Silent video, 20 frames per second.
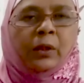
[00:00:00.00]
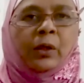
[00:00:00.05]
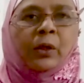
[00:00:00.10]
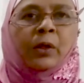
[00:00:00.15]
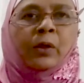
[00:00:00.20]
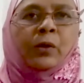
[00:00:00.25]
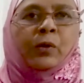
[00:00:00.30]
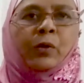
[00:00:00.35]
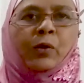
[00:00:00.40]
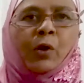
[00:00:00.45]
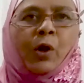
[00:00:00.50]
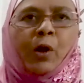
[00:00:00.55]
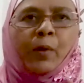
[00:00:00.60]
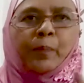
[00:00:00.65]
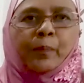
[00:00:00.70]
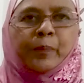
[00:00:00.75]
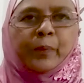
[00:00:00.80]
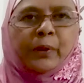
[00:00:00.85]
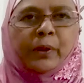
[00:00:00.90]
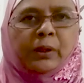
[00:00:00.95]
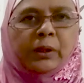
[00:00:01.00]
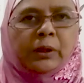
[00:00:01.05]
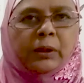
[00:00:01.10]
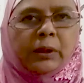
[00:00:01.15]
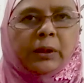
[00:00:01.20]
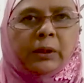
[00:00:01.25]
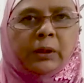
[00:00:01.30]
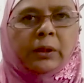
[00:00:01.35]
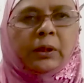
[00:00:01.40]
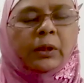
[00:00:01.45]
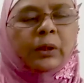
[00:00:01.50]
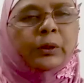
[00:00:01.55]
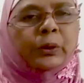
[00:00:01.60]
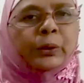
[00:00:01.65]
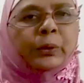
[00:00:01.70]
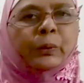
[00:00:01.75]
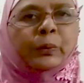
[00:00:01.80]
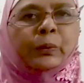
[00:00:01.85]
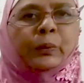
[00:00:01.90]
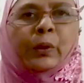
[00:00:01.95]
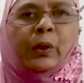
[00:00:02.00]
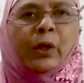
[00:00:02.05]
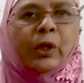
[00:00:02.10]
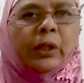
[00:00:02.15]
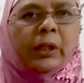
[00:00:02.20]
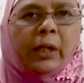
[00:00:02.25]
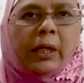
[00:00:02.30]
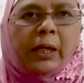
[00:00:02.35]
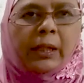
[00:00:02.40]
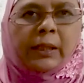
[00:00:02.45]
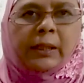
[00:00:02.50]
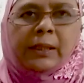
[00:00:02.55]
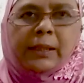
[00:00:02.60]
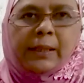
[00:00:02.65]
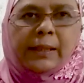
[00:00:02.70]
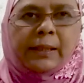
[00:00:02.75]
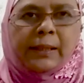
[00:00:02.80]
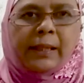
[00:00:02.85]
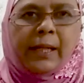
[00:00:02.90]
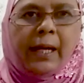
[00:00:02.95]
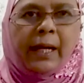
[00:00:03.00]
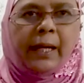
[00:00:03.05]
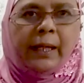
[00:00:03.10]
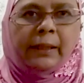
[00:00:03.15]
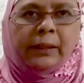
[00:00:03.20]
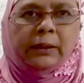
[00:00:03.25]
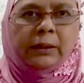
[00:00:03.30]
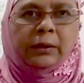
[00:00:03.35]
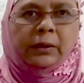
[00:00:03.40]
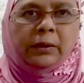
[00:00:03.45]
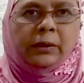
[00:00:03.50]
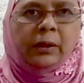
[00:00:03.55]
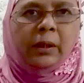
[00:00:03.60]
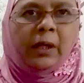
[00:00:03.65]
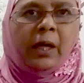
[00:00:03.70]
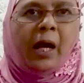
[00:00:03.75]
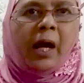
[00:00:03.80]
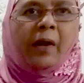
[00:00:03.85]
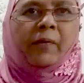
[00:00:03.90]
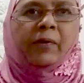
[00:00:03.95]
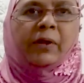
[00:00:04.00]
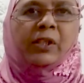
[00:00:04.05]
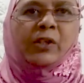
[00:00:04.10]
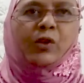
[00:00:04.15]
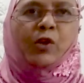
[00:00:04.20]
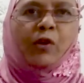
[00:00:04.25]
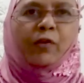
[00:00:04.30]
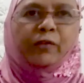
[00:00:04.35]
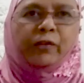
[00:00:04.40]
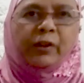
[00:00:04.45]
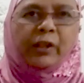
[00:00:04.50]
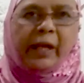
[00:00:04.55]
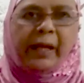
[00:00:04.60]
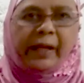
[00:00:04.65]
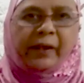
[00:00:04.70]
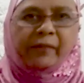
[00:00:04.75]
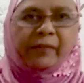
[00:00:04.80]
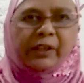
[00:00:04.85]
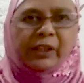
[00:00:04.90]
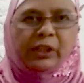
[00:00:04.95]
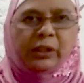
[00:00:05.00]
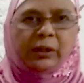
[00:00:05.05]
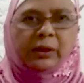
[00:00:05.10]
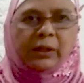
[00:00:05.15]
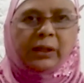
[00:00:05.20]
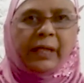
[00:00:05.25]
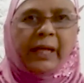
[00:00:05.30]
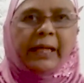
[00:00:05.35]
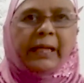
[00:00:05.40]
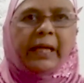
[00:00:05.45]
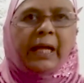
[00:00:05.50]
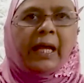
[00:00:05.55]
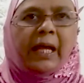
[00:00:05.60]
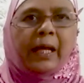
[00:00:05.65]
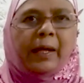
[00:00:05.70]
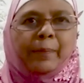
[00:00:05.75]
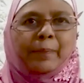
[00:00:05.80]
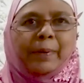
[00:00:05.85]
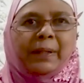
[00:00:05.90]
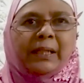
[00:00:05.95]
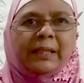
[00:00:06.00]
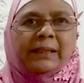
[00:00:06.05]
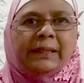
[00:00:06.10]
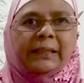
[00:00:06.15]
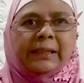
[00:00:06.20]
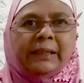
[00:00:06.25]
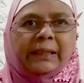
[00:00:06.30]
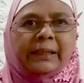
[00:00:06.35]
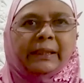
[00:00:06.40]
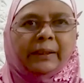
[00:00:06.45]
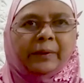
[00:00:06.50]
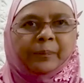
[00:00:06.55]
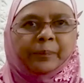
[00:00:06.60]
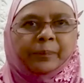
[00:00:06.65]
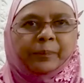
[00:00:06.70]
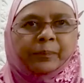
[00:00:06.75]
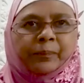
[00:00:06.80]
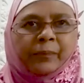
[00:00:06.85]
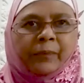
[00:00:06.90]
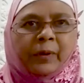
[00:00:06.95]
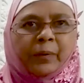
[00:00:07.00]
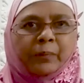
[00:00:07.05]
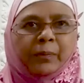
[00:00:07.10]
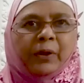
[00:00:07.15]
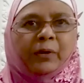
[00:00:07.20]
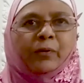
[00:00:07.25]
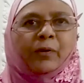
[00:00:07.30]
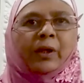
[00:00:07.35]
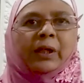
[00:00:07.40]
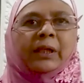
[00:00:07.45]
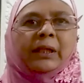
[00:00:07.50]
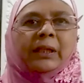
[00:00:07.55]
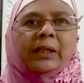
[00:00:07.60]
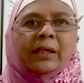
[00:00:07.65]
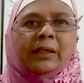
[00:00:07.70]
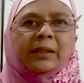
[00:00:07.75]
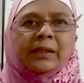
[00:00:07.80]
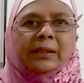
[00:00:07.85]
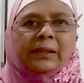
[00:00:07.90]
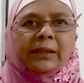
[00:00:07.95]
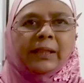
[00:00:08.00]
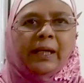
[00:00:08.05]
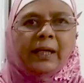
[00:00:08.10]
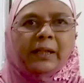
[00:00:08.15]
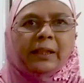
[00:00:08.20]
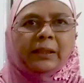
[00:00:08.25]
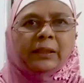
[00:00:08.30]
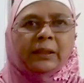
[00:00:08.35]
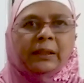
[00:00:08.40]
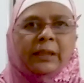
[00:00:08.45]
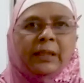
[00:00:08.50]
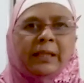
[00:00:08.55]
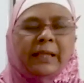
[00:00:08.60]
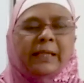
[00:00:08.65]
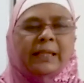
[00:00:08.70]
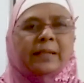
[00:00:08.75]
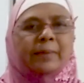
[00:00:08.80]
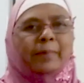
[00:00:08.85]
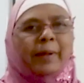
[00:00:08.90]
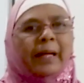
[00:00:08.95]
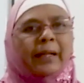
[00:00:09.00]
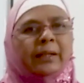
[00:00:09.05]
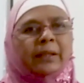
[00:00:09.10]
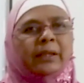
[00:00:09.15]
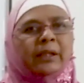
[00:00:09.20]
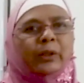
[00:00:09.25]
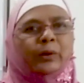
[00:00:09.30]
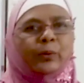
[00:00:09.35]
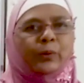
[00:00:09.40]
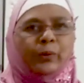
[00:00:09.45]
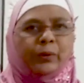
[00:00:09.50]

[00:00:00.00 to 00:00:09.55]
Computer do not understand our soft language like A, B, C, D. But what it understands is binary code.